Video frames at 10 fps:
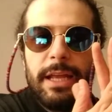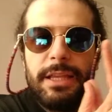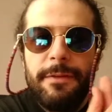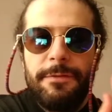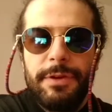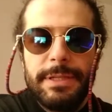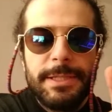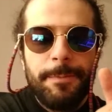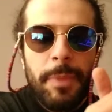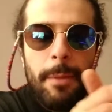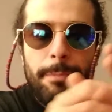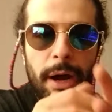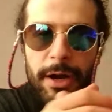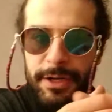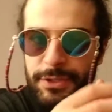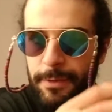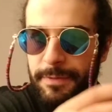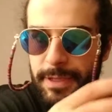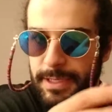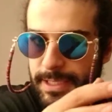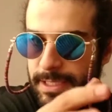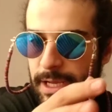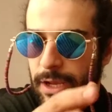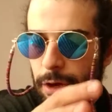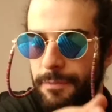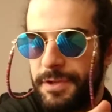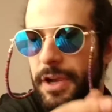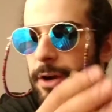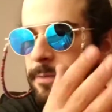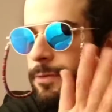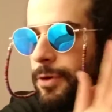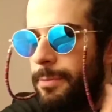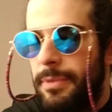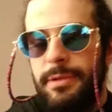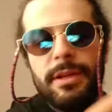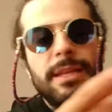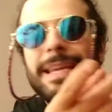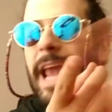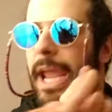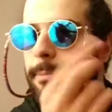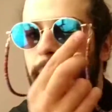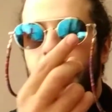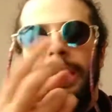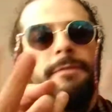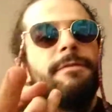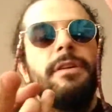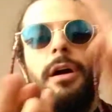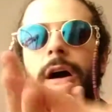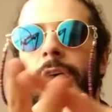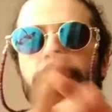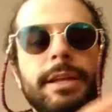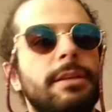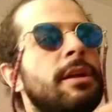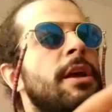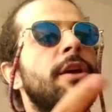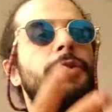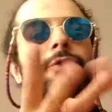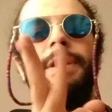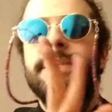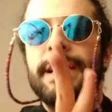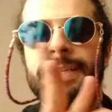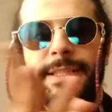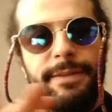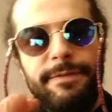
different parts of this art form in gaming, in VR, in 360